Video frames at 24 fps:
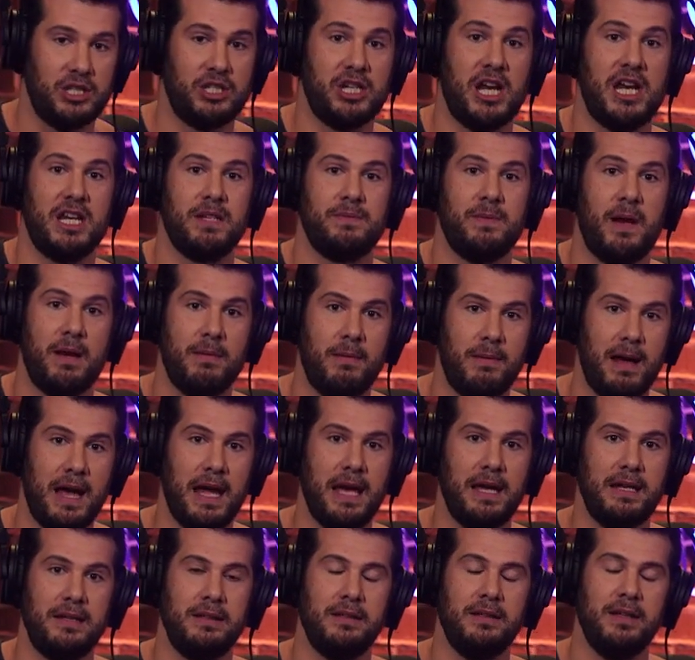See Change My
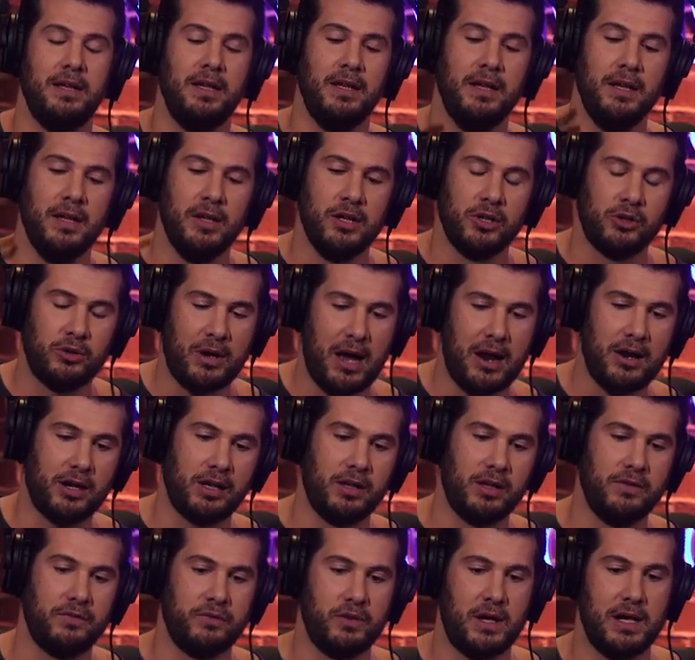Mind, Crowder
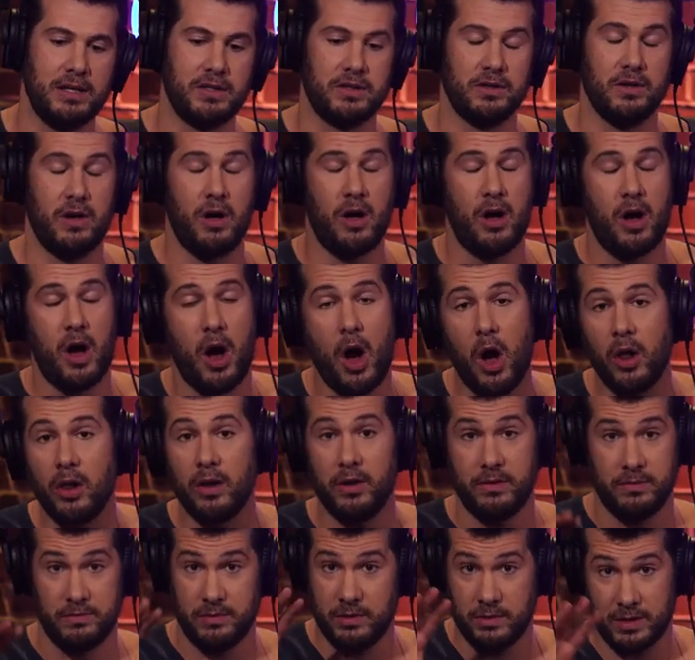Confronts,
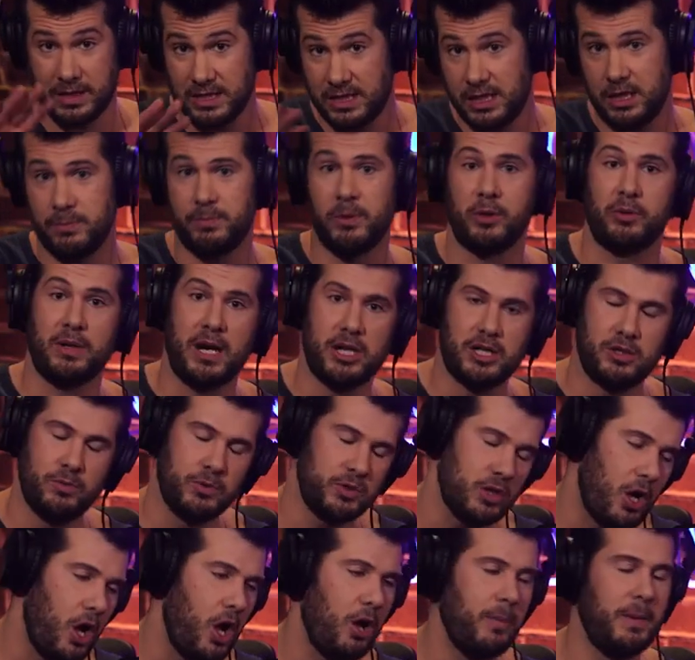all, you can see the progression. It was
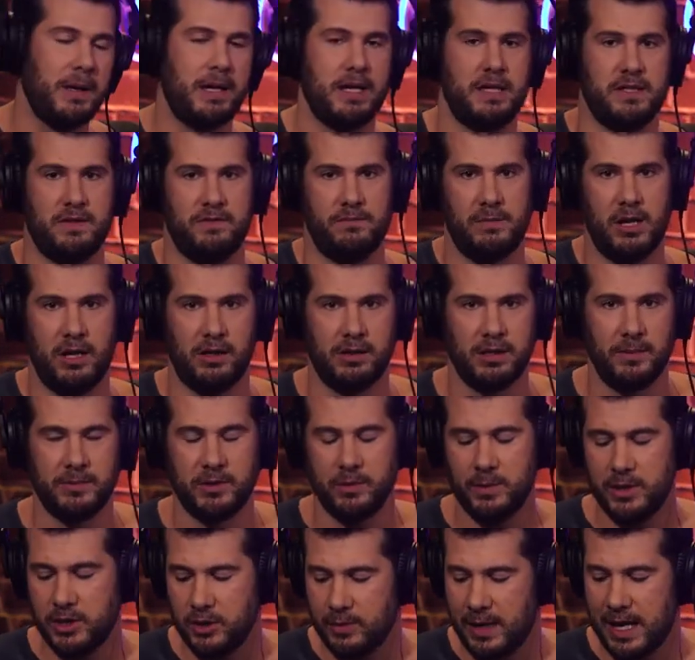all because of Mug Clips. So
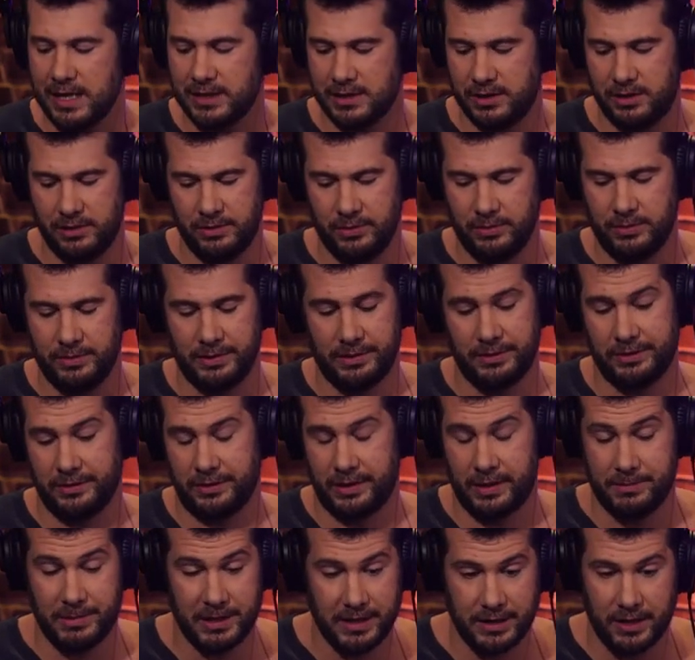we do ask you, because there
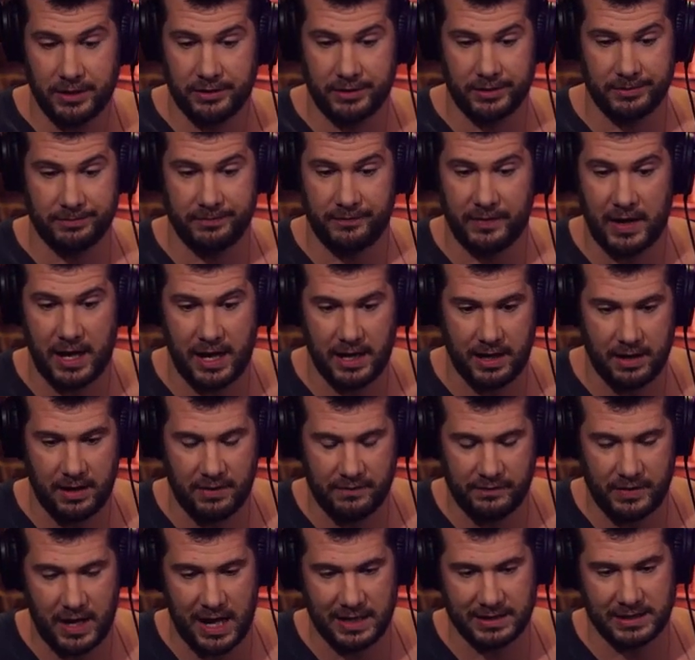can be another
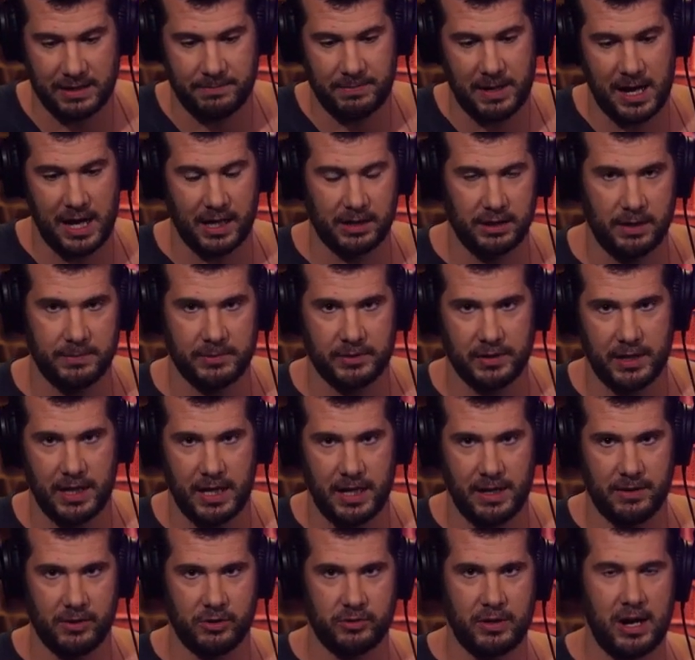Vox Apocalypse,
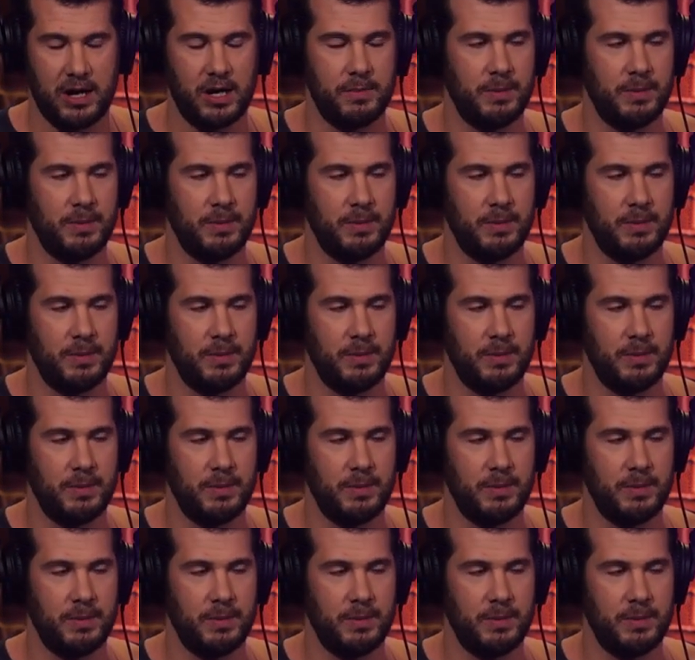Crowder